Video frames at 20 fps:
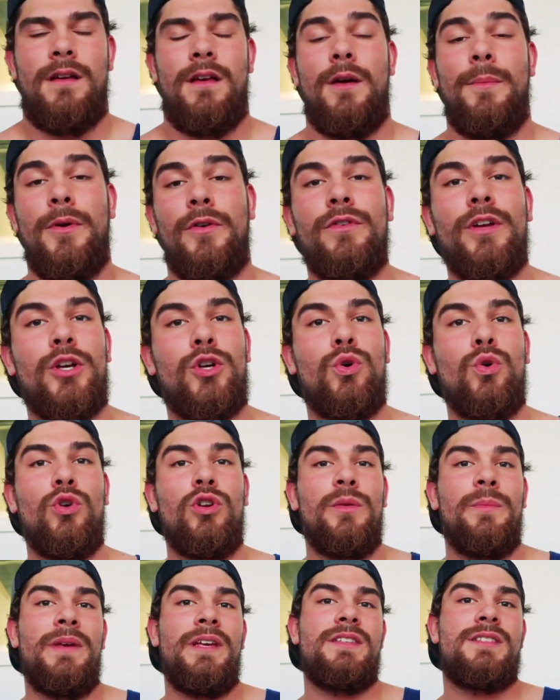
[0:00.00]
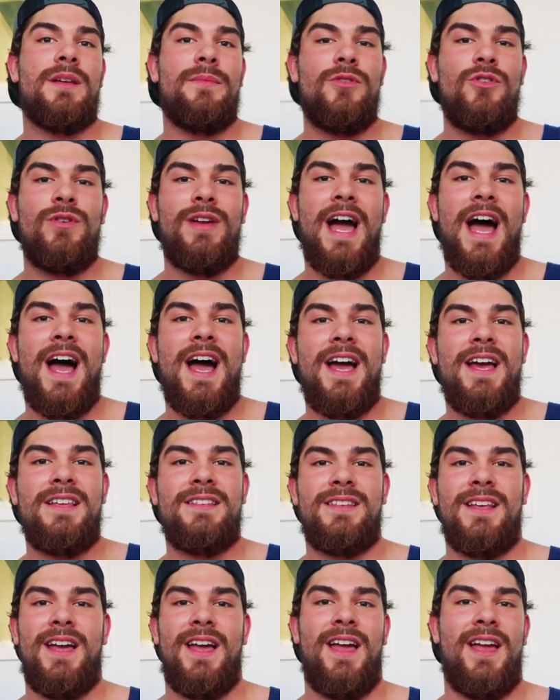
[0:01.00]
It'd be really cool to meet some of you
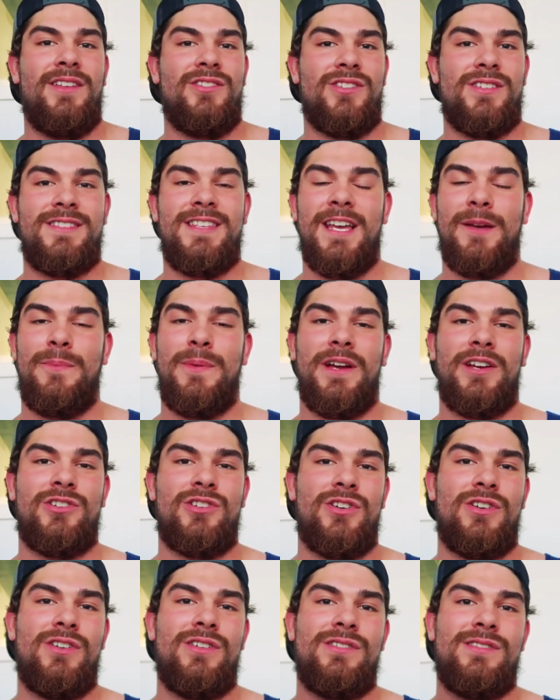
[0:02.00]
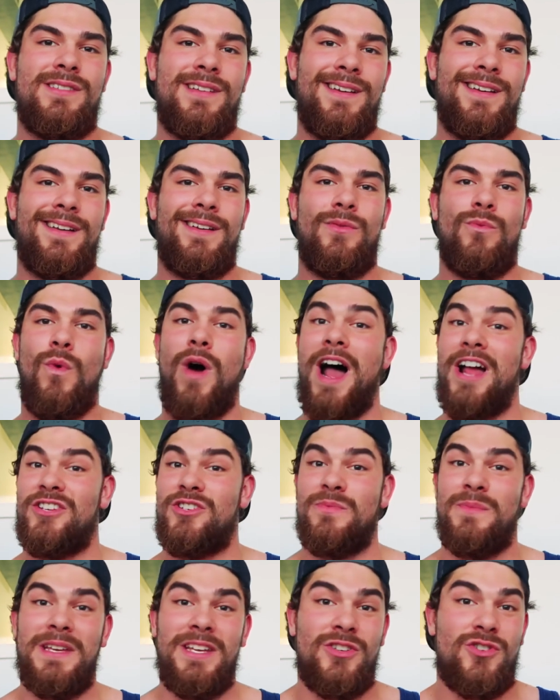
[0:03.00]
guys and just take pictures and
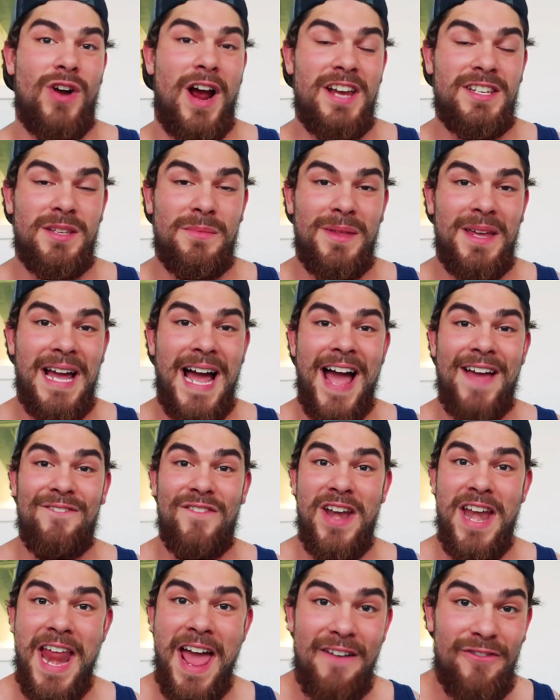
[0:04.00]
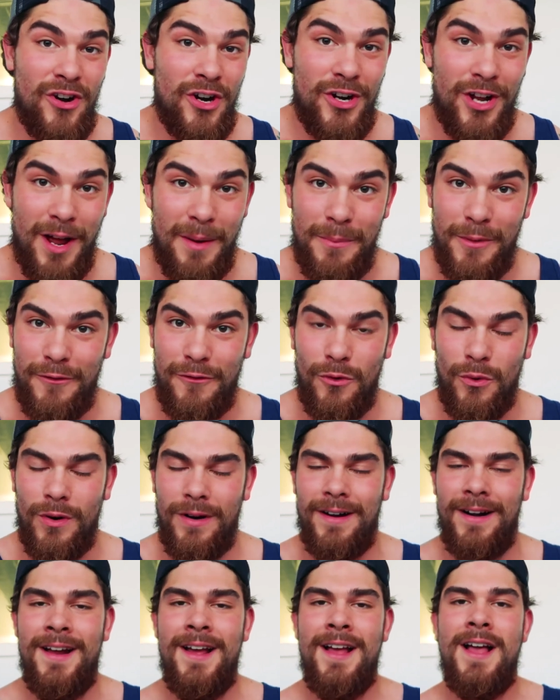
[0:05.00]
watch me try something I've never done
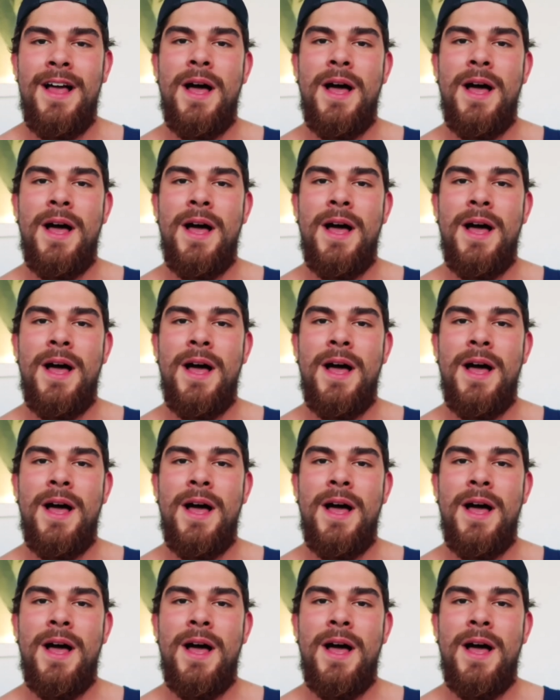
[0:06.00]
before.